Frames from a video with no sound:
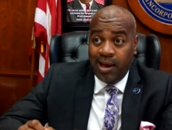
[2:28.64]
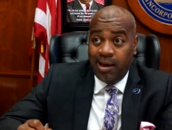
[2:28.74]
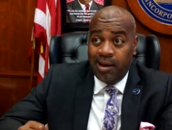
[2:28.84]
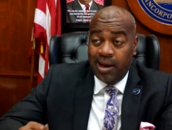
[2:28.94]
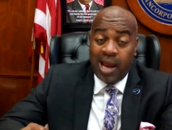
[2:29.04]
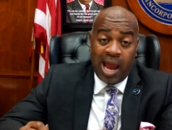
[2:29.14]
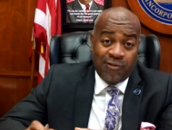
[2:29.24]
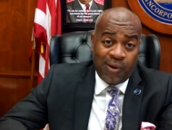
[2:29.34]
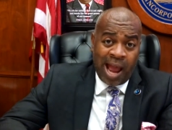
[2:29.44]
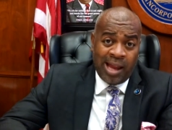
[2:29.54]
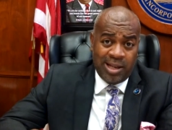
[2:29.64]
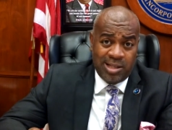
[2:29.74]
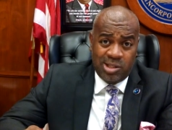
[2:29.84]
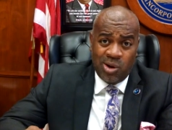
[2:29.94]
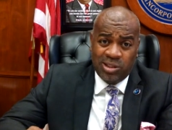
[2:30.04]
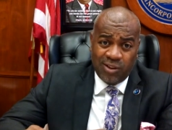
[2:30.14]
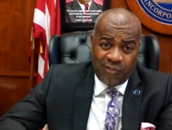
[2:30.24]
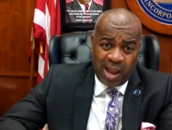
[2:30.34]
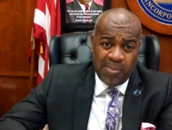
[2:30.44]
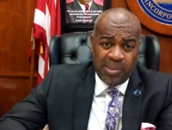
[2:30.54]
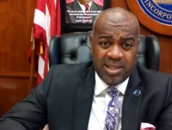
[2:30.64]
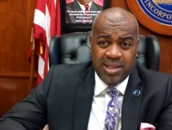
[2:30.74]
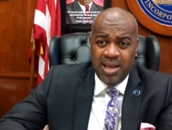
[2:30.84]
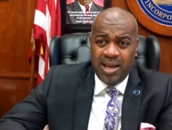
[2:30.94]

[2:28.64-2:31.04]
uh, and have rallies and talk to families